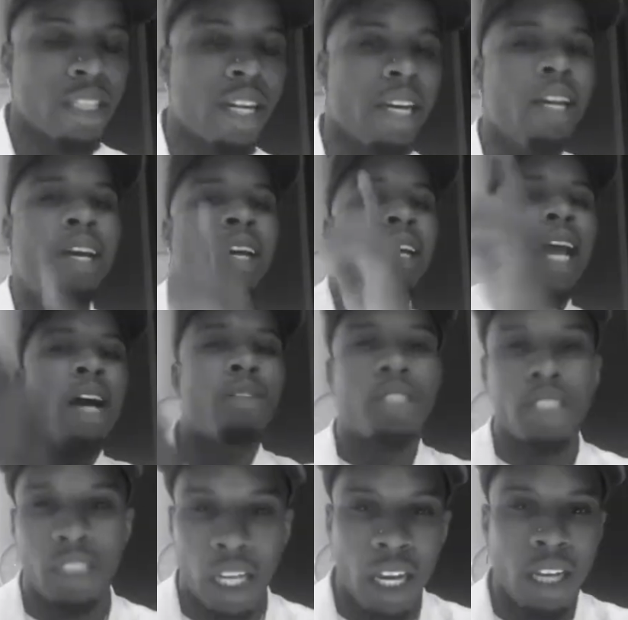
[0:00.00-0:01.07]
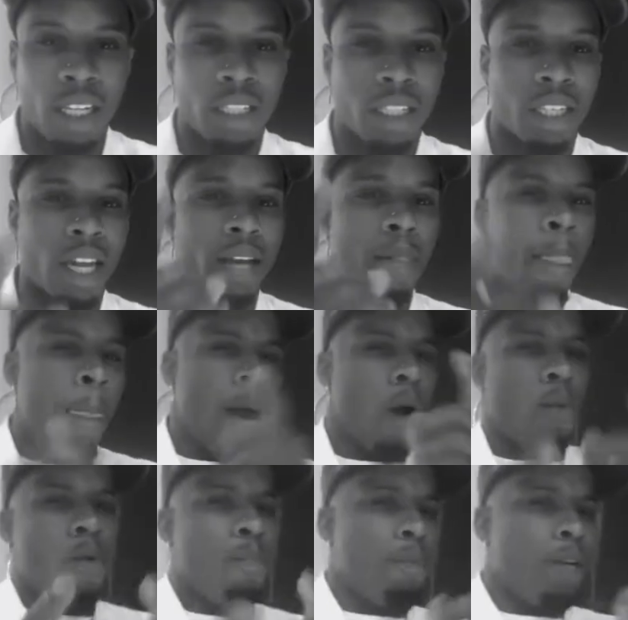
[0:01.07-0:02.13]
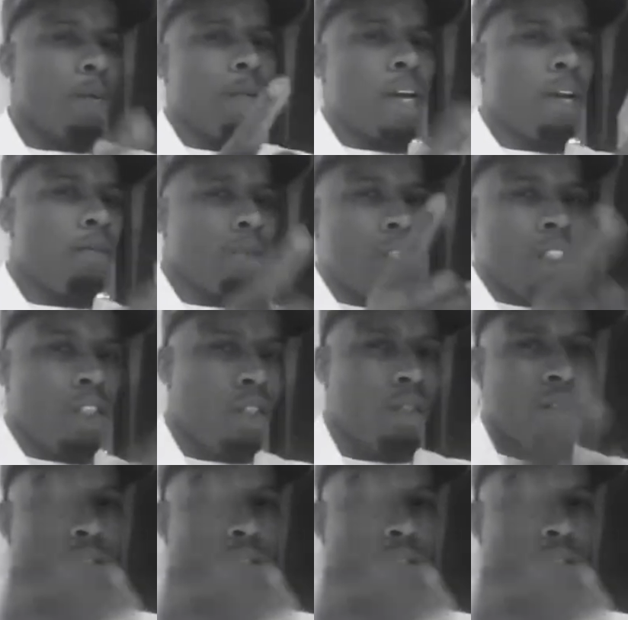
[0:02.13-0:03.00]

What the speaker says: like count your days and like I won't be around when you